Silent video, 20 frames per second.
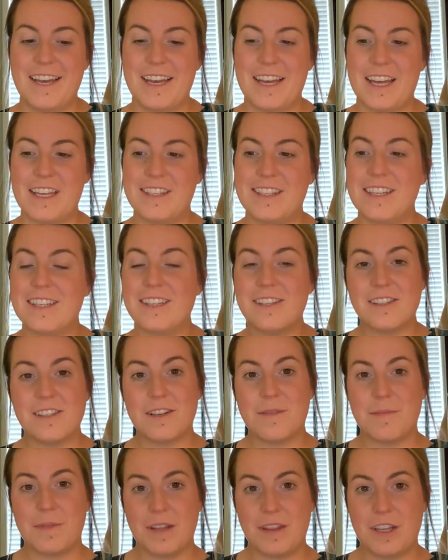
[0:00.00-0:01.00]
And this is
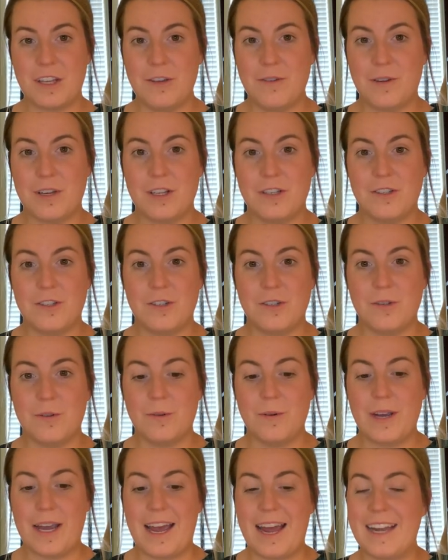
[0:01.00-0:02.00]
something that you can
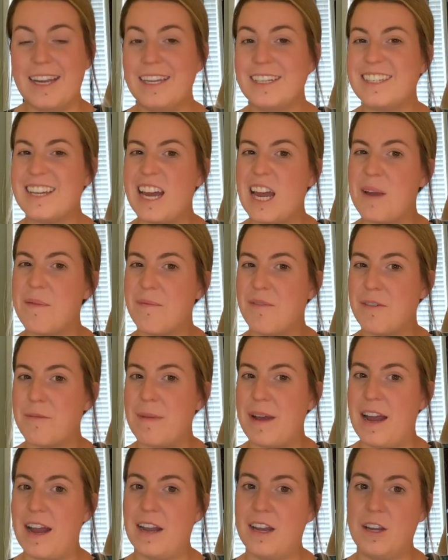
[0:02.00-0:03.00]
do anytime from
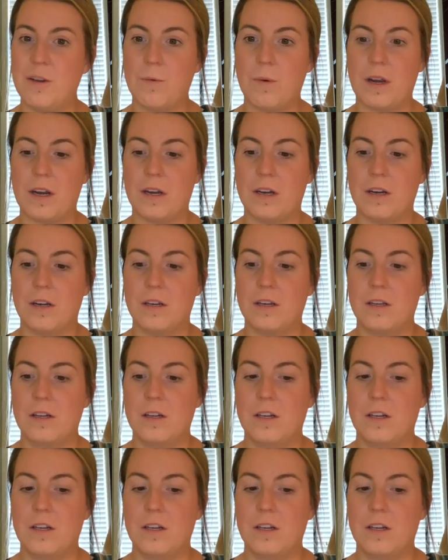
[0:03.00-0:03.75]
anywhere,